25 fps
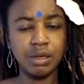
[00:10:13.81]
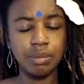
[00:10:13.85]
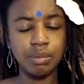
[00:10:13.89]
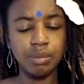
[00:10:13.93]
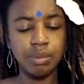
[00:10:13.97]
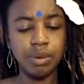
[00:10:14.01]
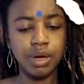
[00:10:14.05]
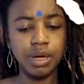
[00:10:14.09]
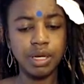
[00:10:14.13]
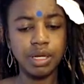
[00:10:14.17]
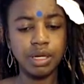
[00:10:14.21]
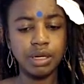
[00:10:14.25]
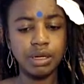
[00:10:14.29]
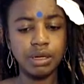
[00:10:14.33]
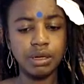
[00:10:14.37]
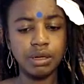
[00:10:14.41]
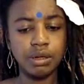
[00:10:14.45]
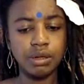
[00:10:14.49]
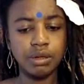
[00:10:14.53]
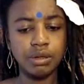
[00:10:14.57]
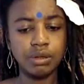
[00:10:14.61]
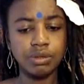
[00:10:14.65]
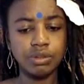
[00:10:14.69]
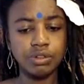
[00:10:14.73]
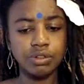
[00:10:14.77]
but
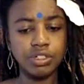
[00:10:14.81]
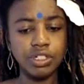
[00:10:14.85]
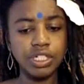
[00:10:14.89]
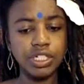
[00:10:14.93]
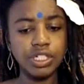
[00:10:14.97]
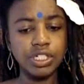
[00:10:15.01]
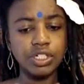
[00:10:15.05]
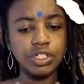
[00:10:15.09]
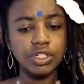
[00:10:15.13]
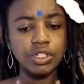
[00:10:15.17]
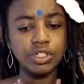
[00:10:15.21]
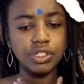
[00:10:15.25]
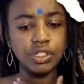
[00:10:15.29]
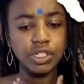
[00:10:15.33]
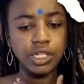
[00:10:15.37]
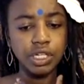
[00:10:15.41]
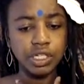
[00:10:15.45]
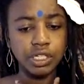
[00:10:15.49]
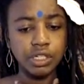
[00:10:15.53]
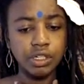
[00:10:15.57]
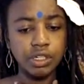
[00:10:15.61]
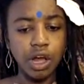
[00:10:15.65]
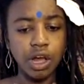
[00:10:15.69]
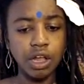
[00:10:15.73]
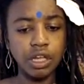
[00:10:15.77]
just the
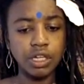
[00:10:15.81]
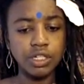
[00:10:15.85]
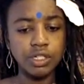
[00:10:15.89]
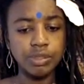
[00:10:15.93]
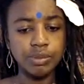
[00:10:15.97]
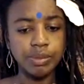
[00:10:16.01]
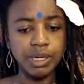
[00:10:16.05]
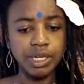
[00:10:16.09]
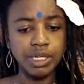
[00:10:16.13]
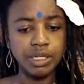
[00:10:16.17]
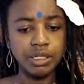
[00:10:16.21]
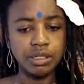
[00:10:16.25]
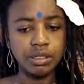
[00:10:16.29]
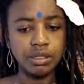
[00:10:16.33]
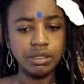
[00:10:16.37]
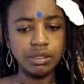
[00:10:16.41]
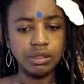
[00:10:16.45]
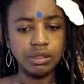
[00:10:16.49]
acknowledgement